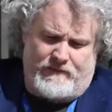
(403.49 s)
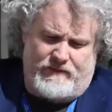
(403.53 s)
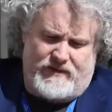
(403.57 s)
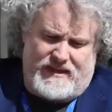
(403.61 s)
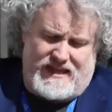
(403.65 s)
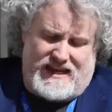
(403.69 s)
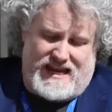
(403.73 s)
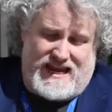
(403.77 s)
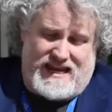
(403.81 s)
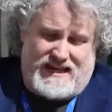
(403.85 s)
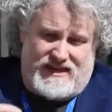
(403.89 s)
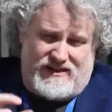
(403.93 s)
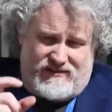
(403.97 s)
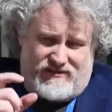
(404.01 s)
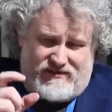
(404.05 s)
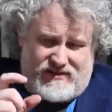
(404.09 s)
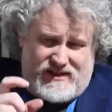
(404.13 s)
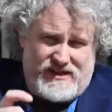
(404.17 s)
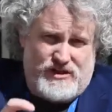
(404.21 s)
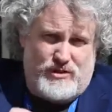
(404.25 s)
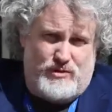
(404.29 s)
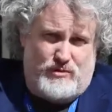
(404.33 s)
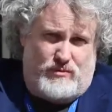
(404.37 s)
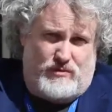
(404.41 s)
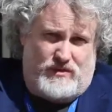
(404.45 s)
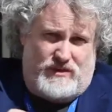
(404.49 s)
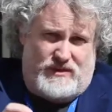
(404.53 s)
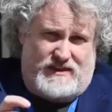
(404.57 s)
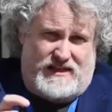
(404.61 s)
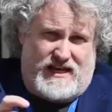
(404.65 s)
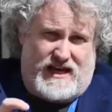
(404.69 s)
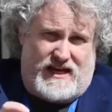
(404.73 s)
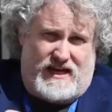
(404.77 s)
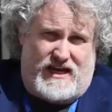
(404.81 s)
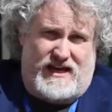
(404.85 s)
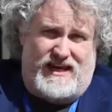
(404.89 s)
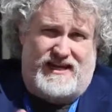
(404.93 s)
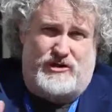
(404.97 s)
the individual's
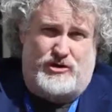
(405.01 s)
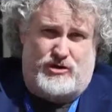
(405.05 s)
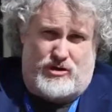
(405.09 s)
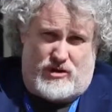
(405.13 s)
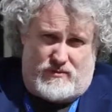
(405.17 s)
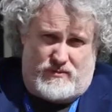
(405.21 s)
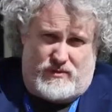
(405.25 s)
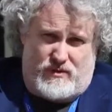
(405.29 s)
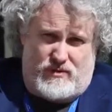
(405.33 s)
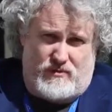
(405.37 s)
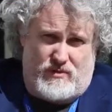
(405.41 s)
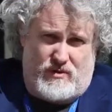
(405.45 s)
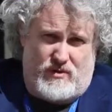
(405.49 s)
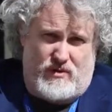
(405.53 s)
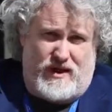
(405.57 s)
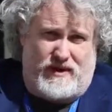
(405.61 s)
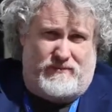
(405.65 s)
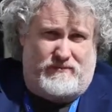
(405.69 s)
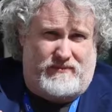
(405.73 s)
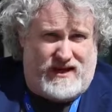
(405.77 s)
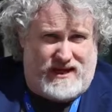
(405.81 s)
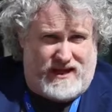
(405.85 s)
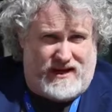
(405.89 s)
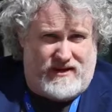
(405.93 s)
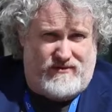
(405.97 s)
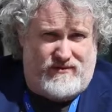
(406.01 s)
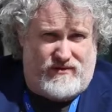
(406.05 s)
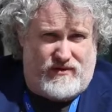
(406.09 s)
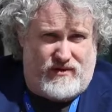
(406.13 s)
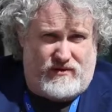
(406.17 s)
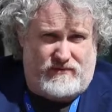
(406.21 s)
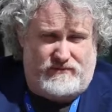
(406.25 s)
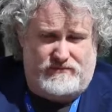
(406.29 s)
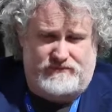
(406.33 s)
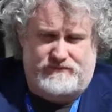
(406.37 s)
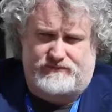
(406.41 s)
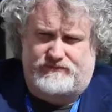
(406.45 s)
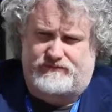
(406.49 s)
data interpretable and
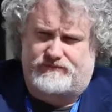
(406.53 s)
meaningful.